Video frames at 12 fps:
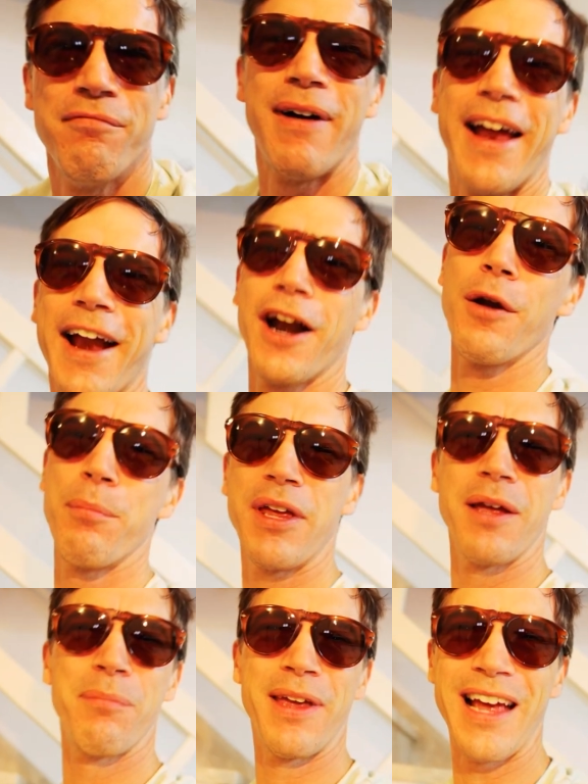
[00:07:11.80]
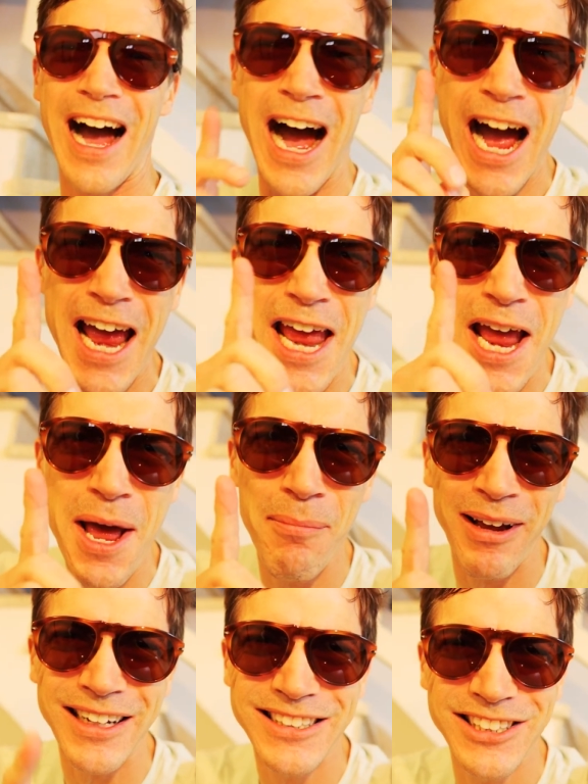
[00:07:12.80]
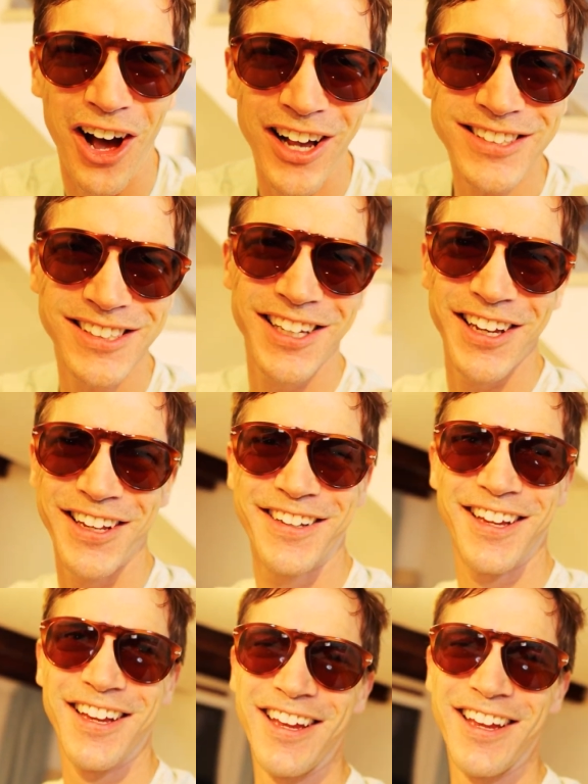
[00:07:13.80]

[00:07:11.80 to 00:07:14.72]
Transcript: of my Airbnb. I am exhausted.